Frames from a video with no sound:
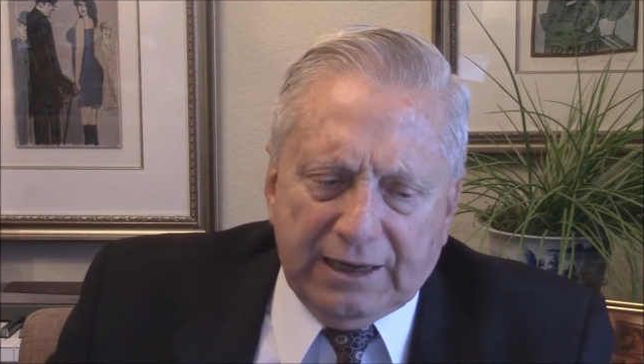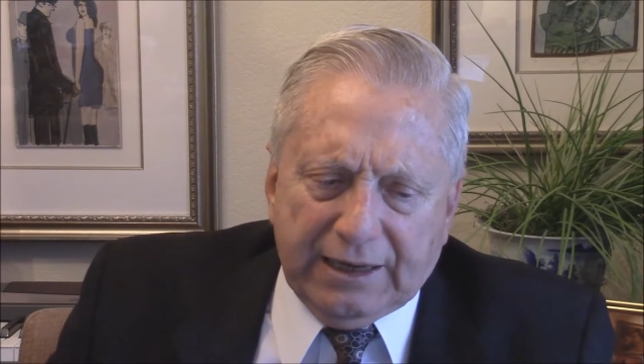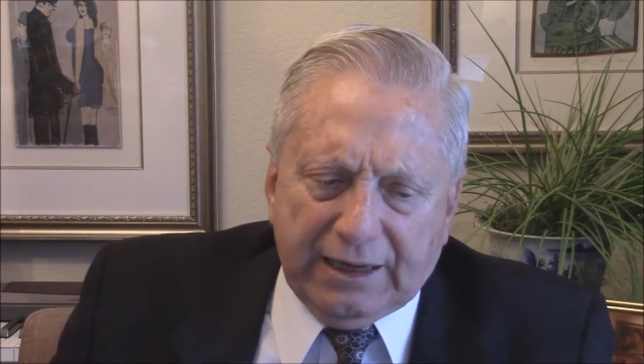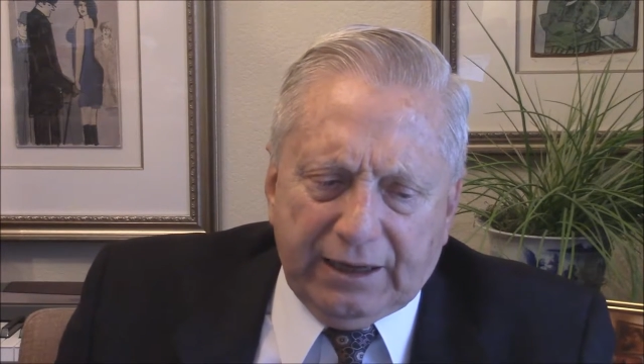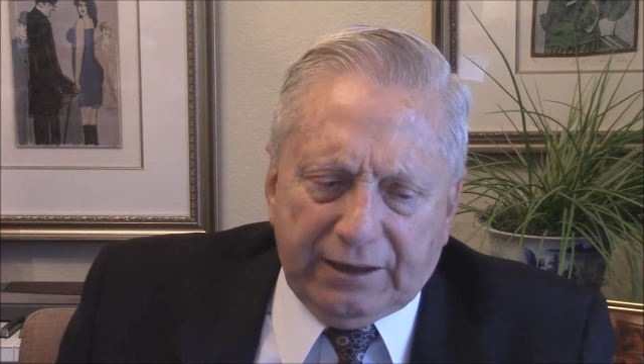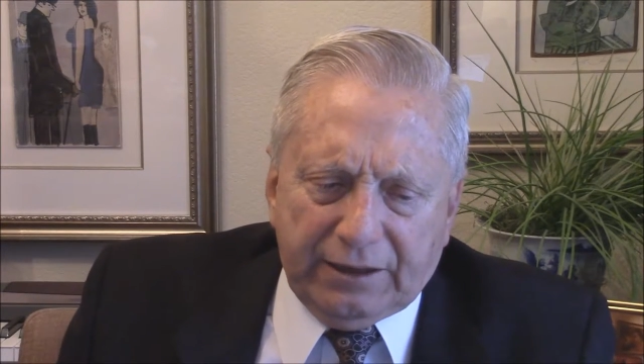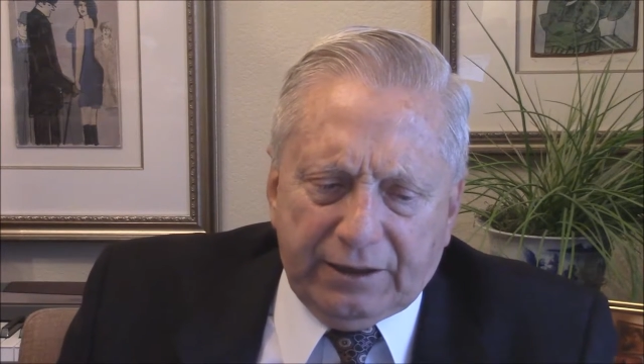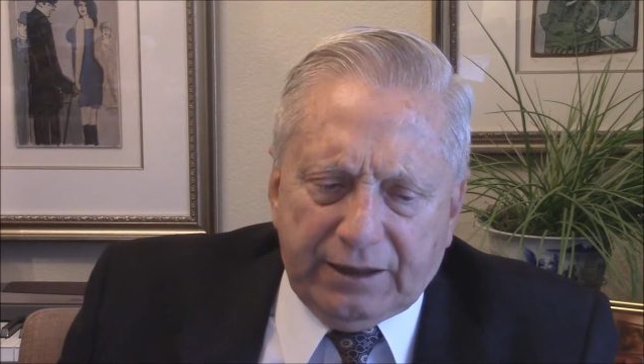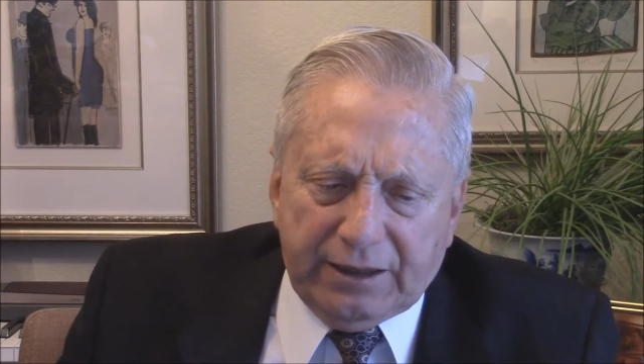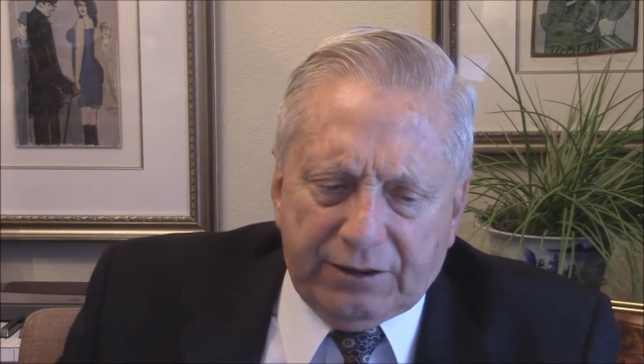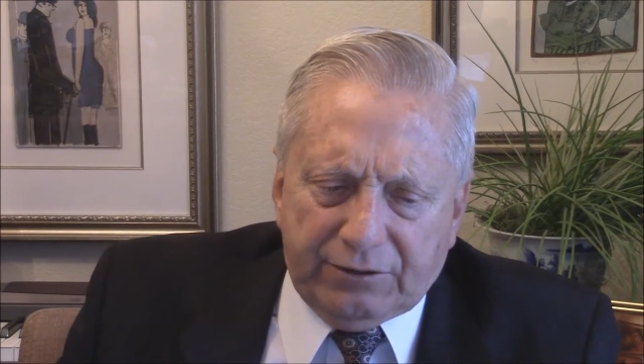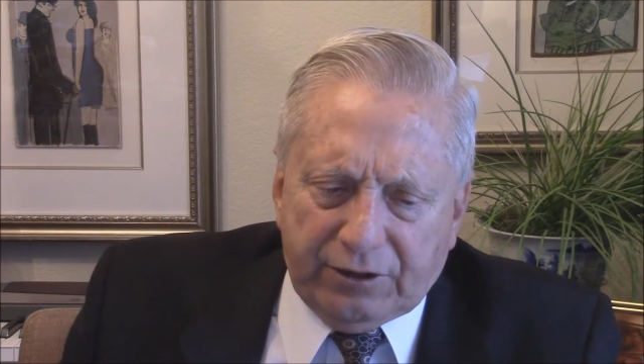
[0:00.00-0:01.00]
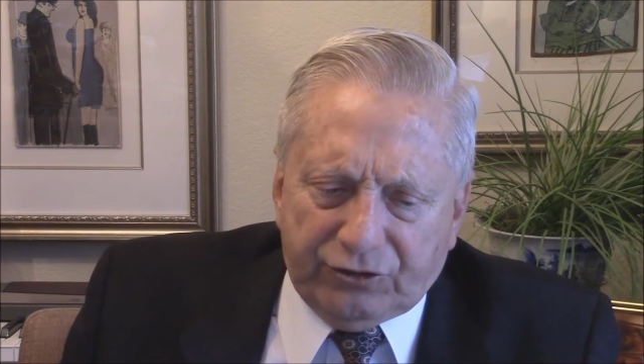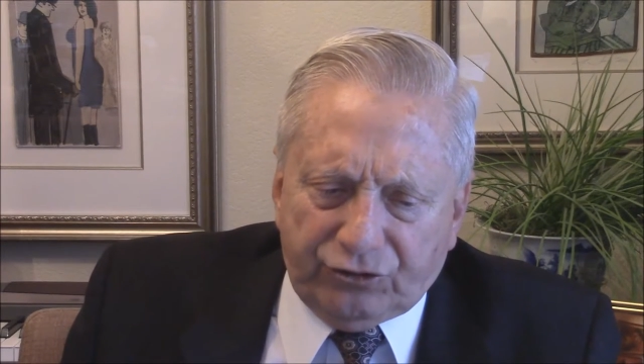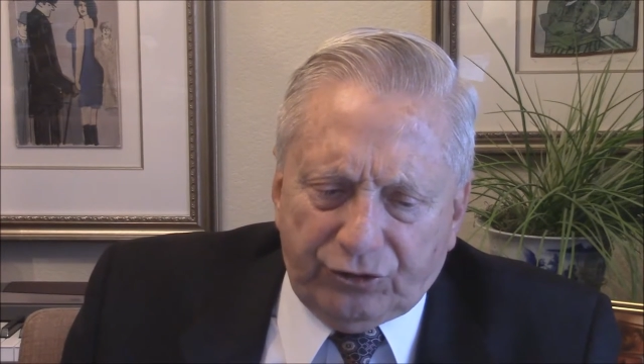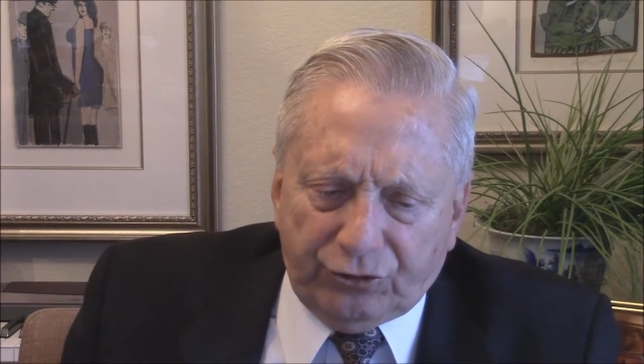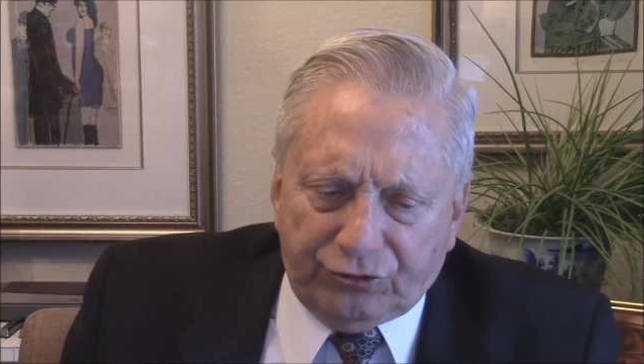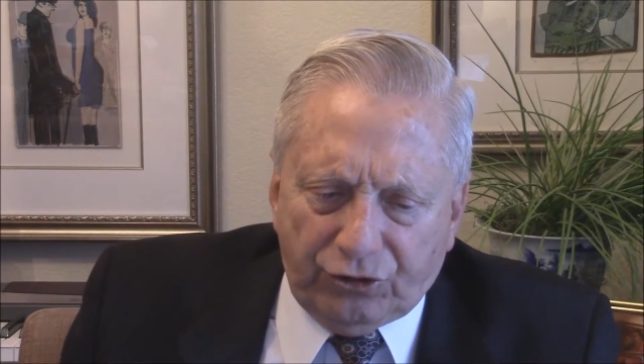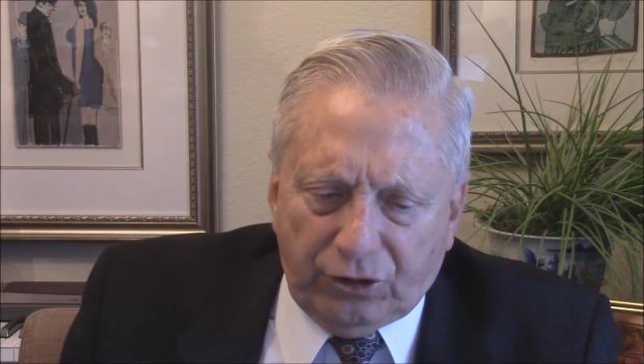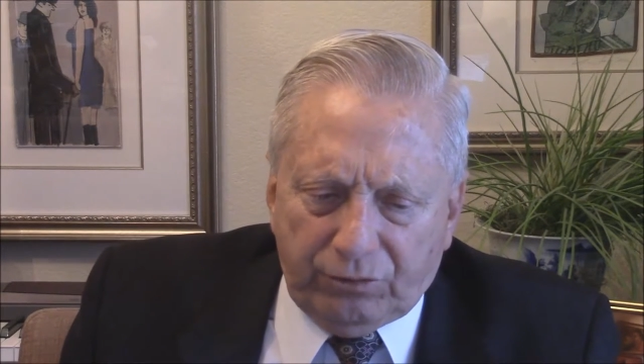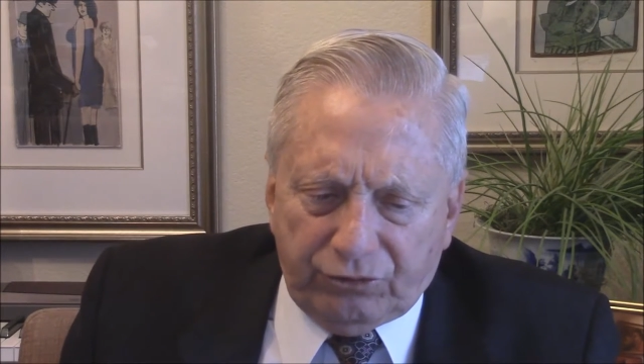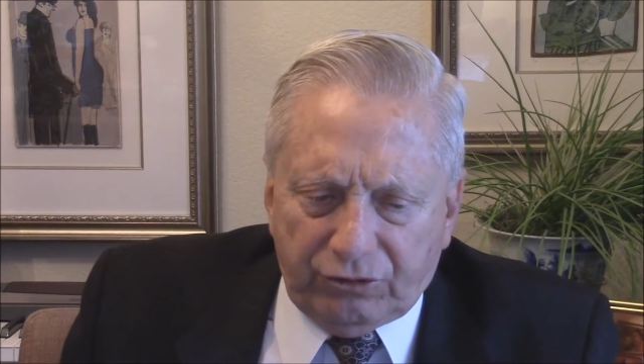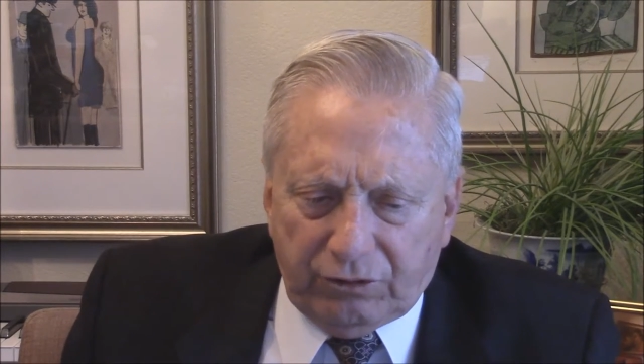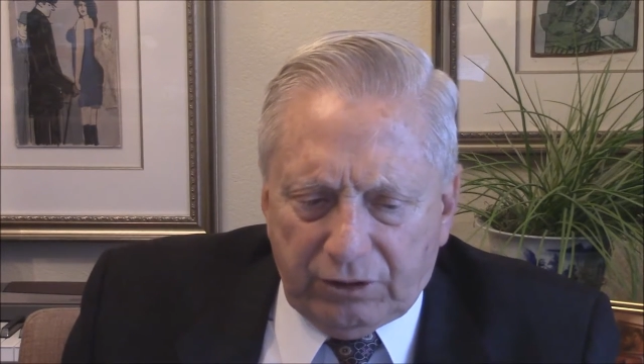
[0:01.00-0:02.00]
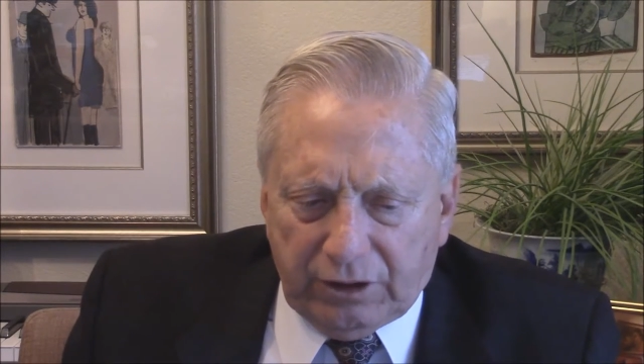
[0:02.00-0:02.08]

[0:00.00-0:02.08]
And in industrial terms,